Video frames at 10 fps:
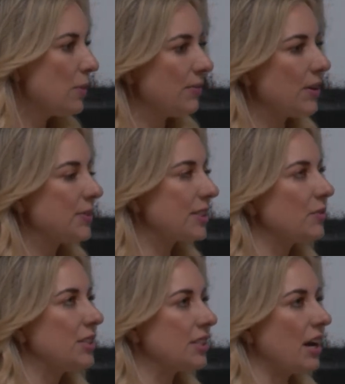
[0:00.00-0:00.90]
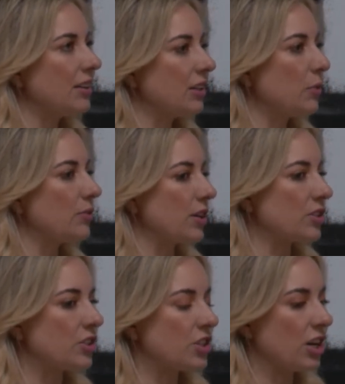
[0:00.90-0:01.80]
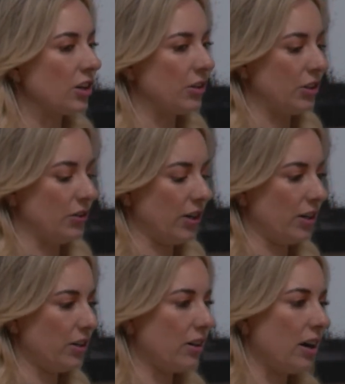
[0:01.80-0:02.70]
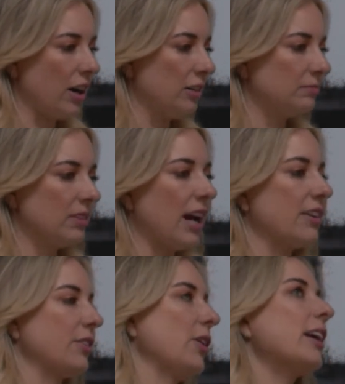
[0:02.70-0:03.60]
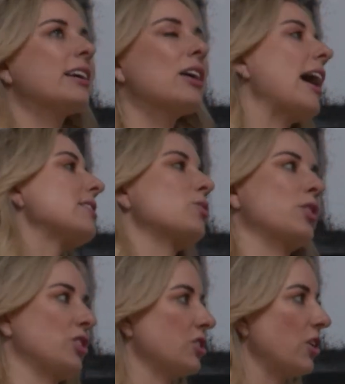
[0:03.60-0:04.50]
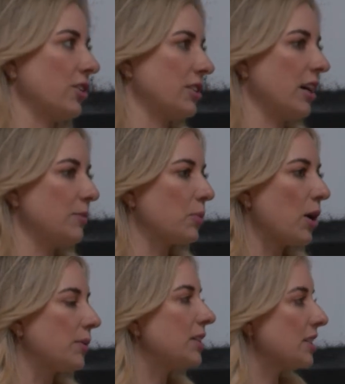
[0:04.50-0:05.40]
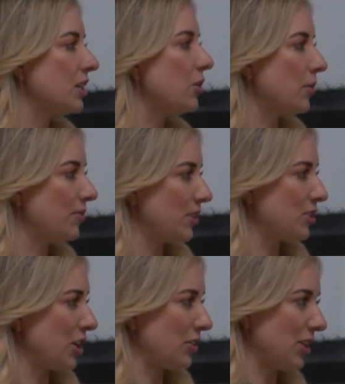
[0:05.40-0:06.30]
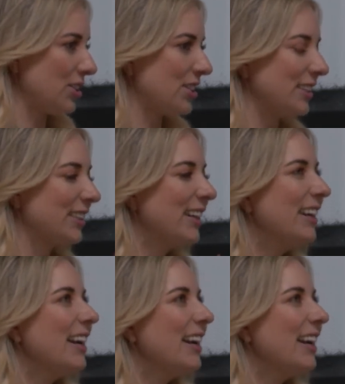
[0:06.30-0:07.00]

my family's coming to town, like what restaurant should I go to? Or um, I don't know. I get asked questions all the time, probably because they know I'm fifth generation. Mm-hmm.